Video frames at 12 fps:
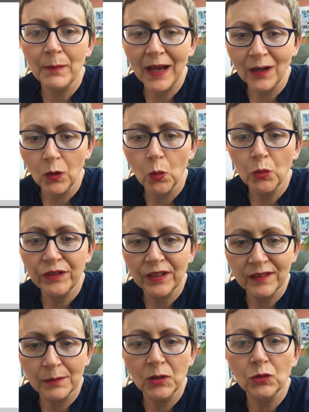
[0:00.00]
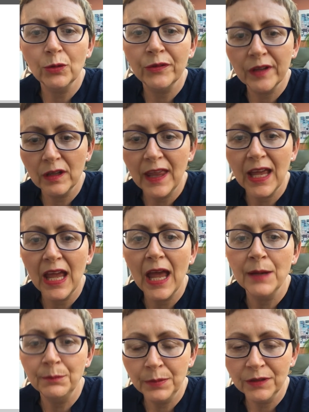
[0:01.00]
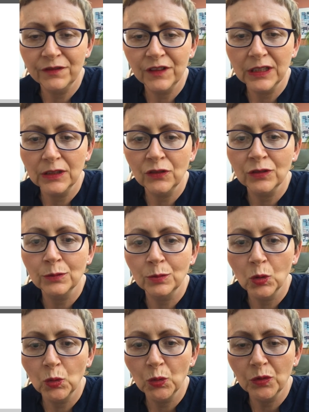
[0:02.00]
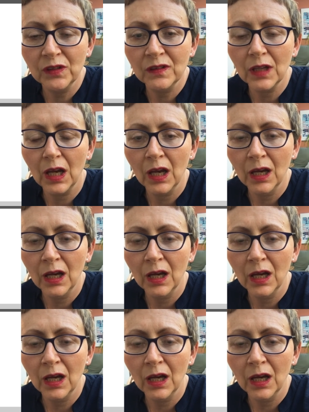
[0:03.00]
about autism and also their empathy towards